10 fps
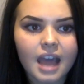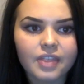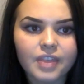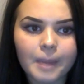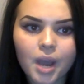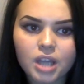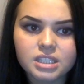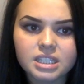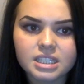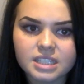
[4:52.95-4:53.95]
and their
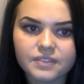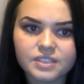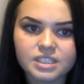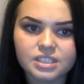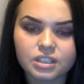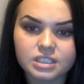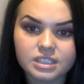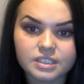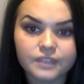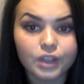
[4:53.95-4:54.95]
marketing activities consist of